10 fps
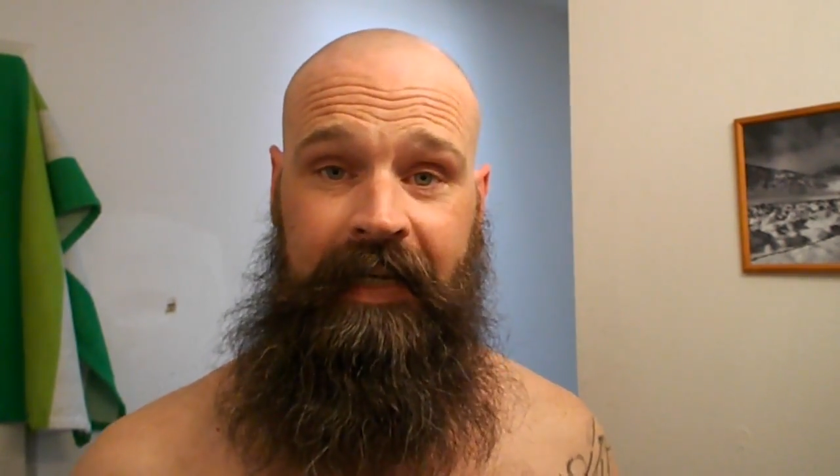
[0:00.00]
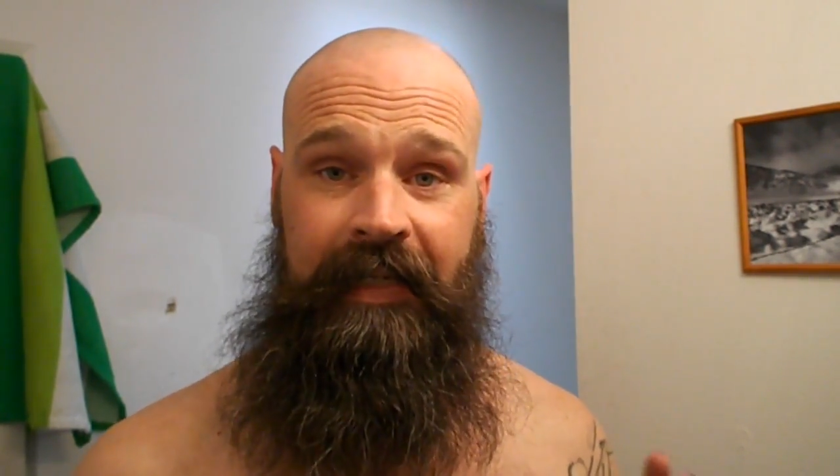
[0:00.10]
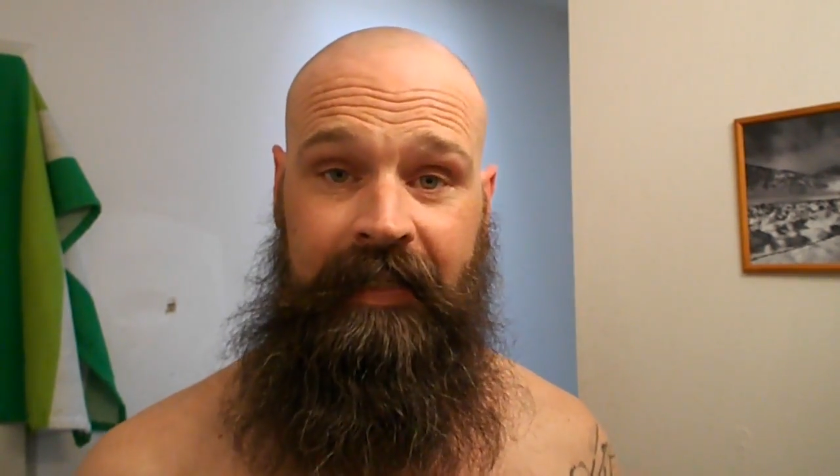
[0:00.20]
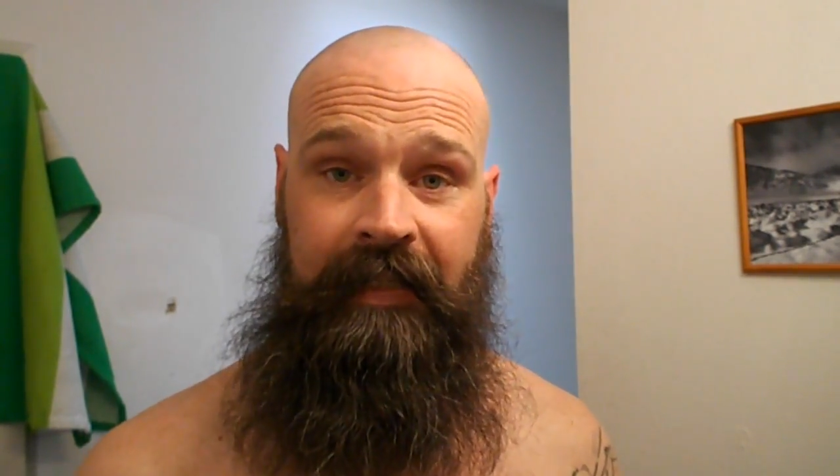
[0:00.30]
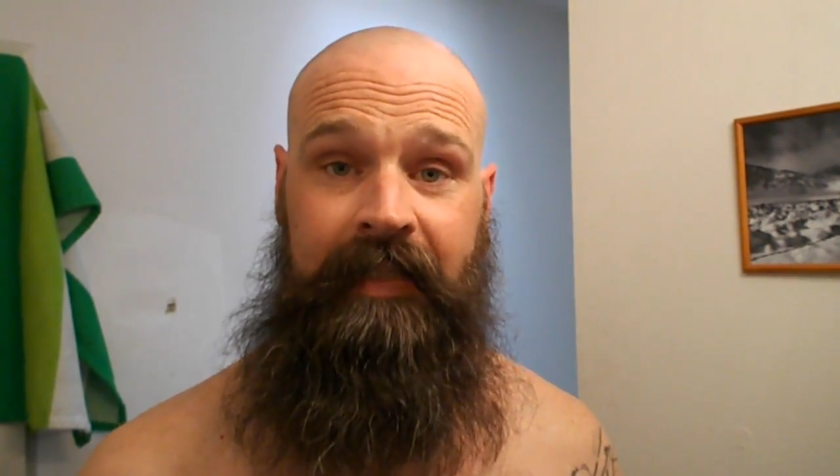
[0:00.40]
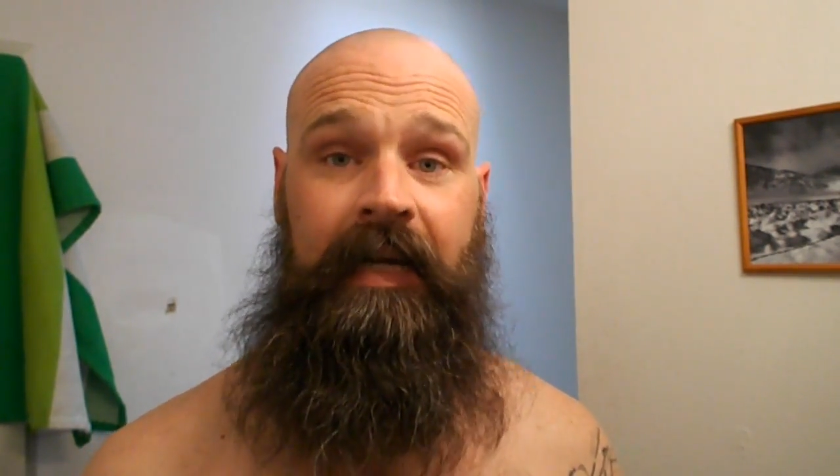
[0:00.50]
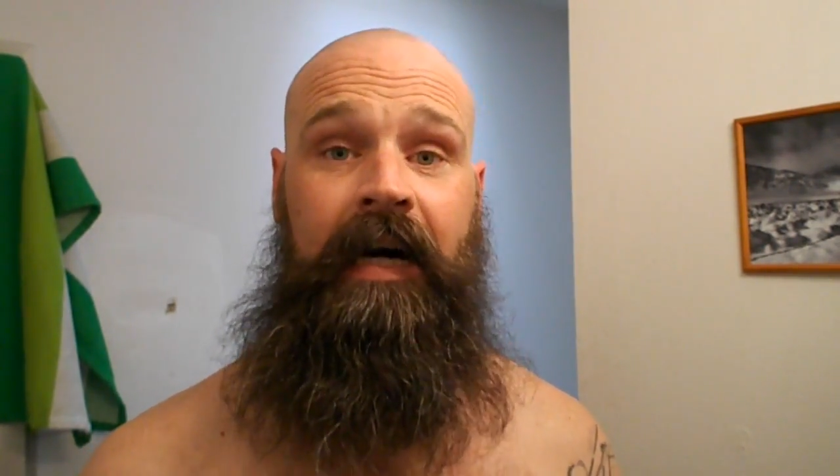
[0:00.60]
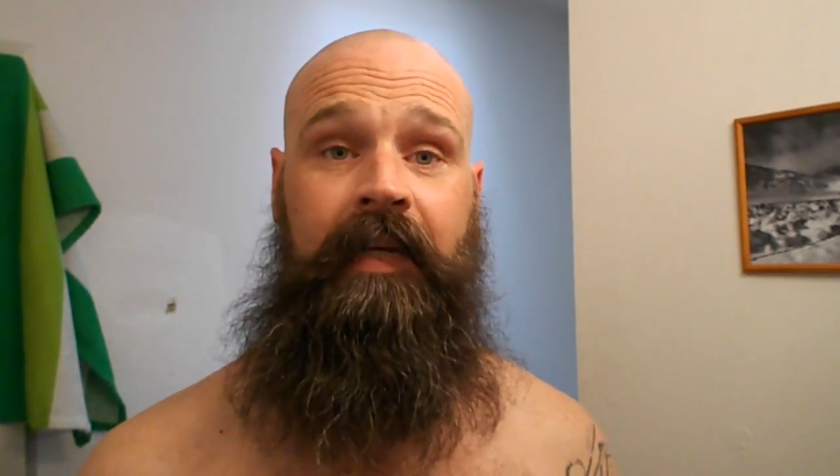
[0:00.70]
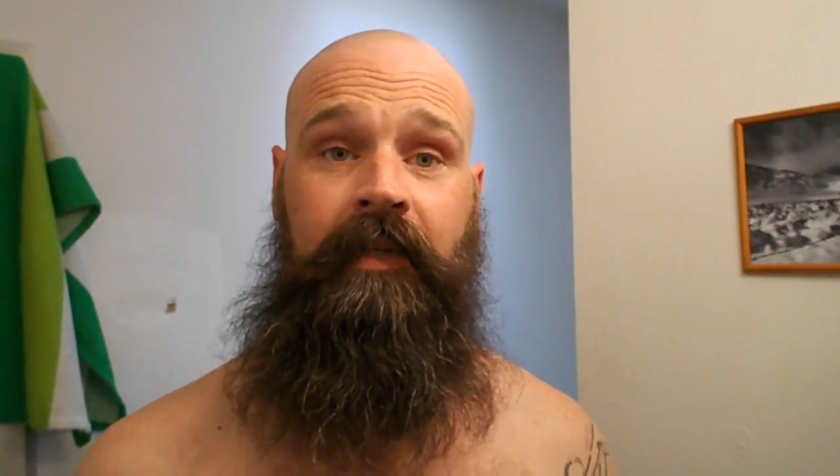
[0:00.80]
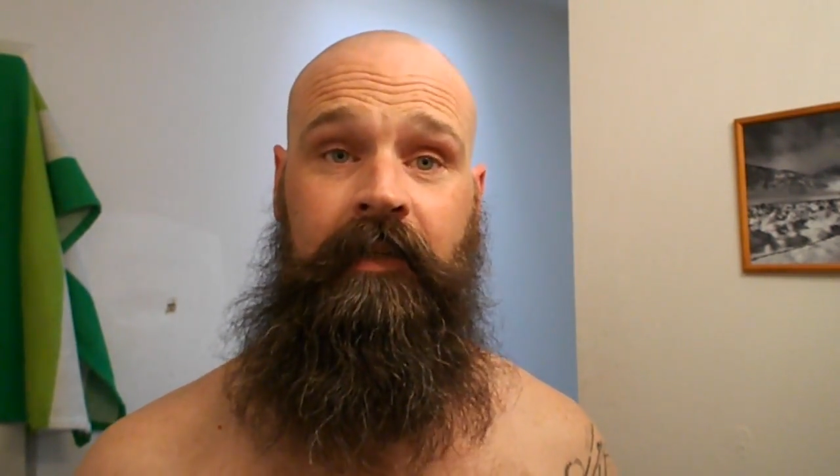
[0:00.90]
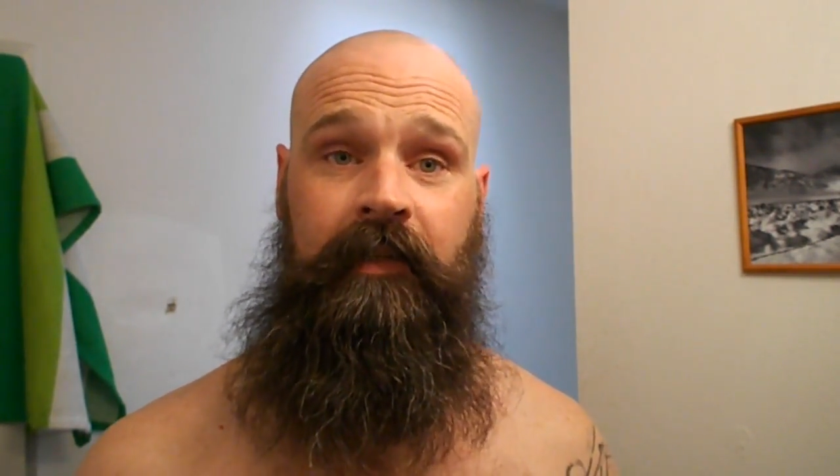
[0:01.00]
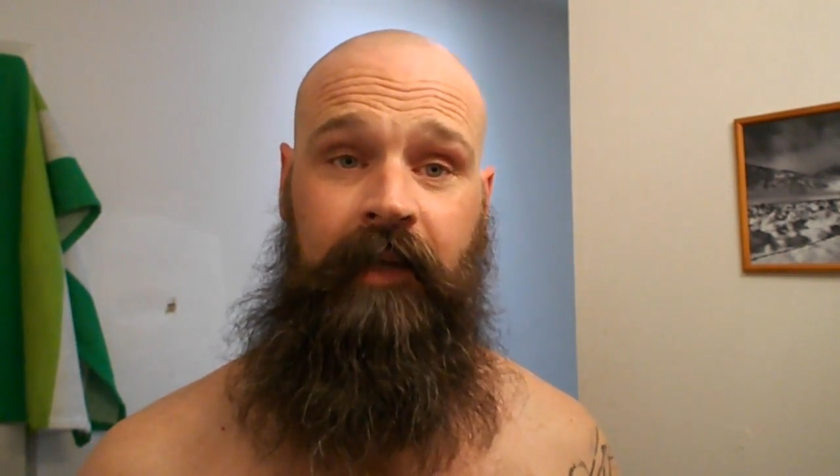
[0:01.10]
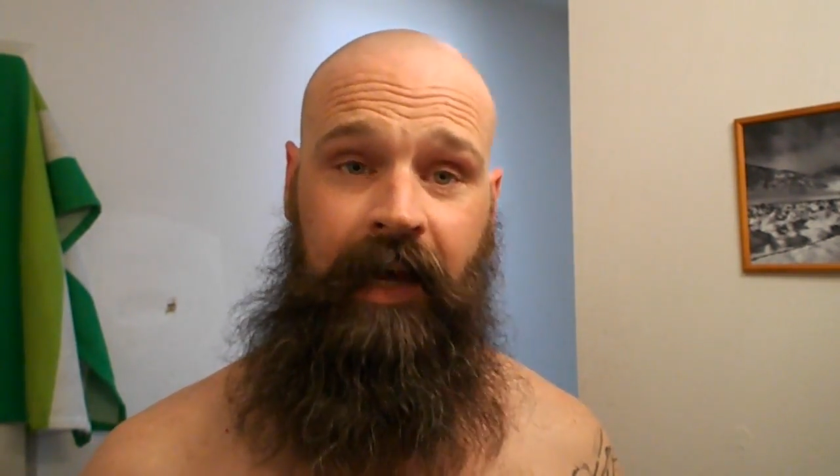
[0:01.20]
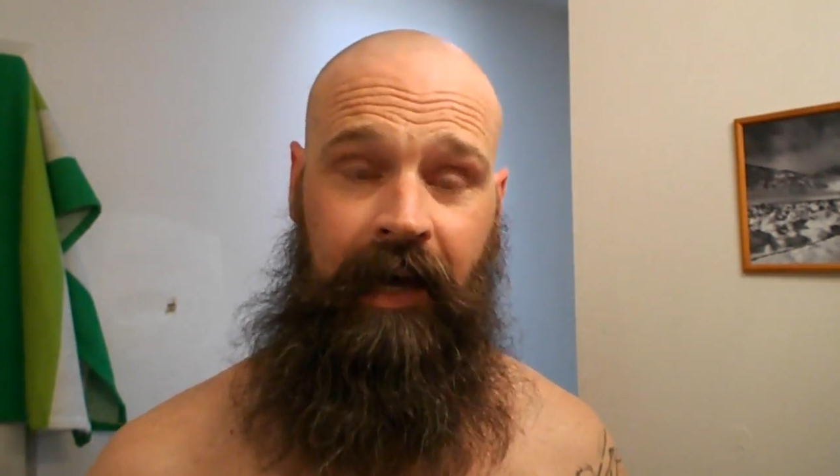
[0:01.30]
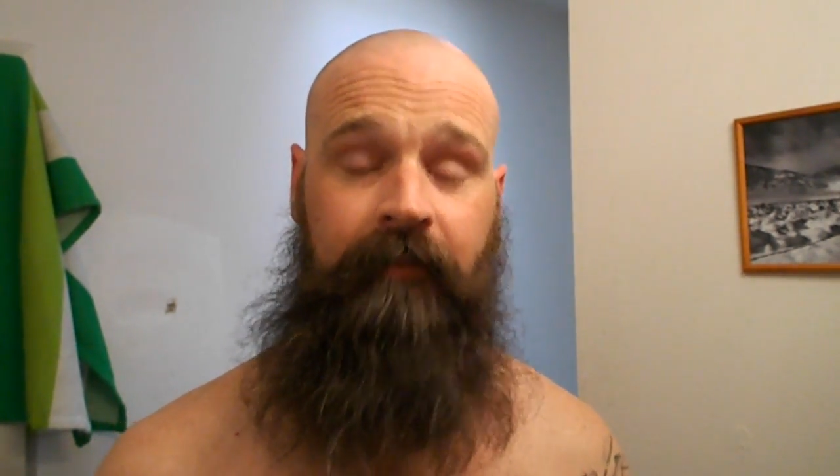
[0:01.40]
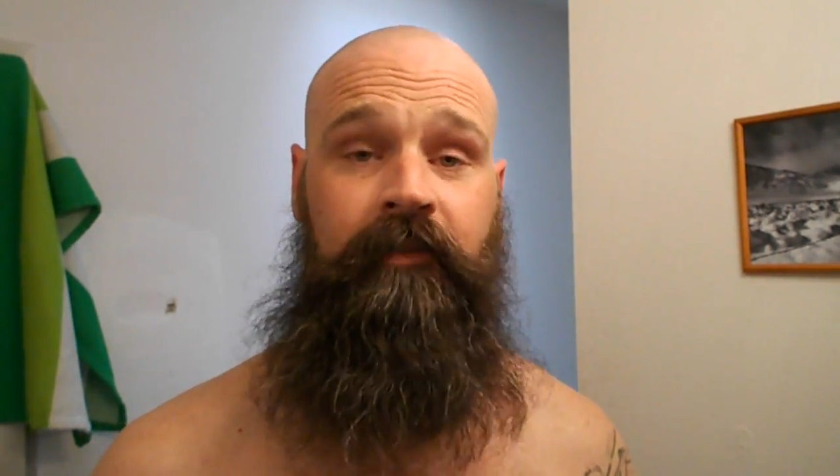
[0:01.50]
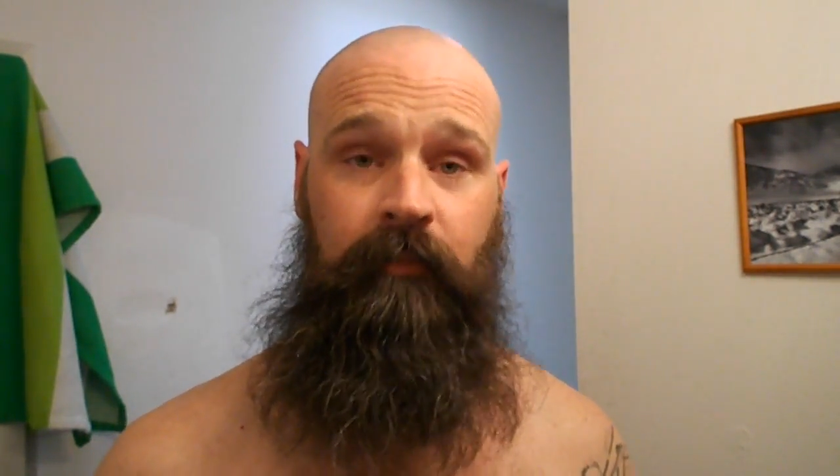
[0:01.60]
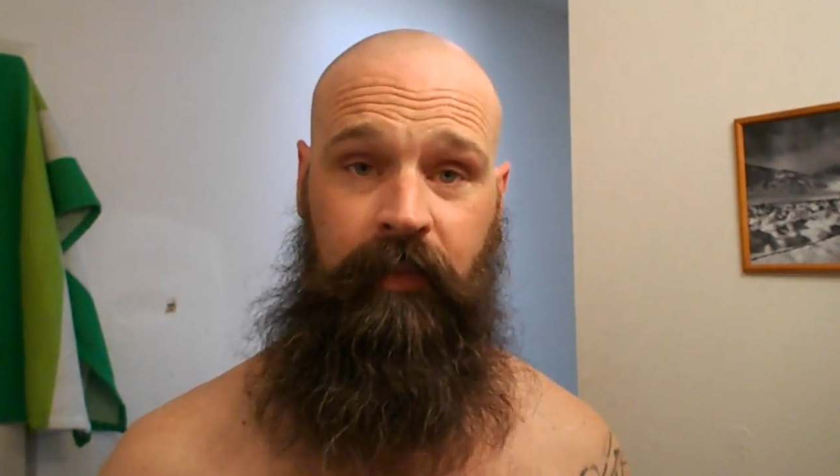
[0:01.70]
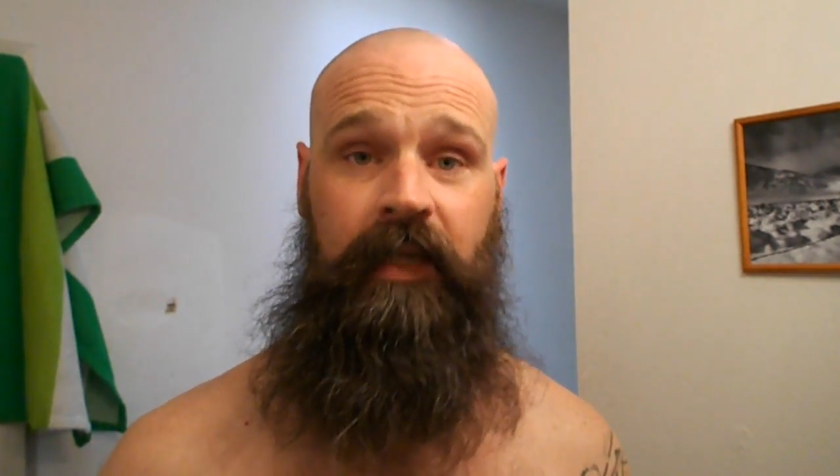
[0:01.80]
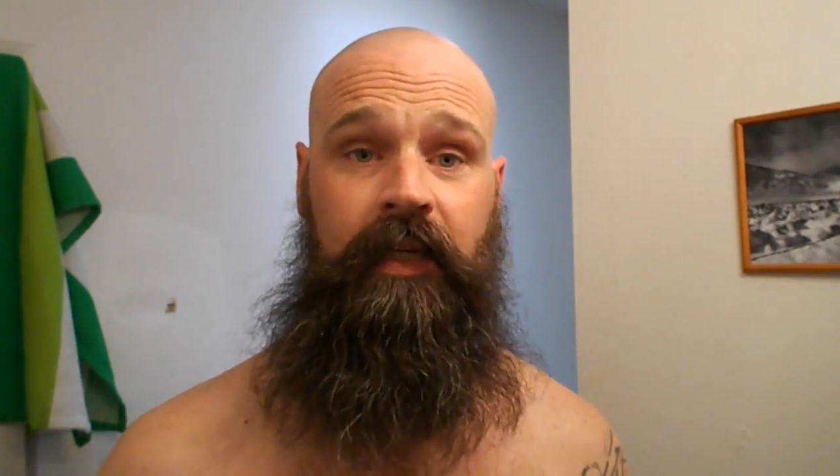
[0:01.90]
does not have to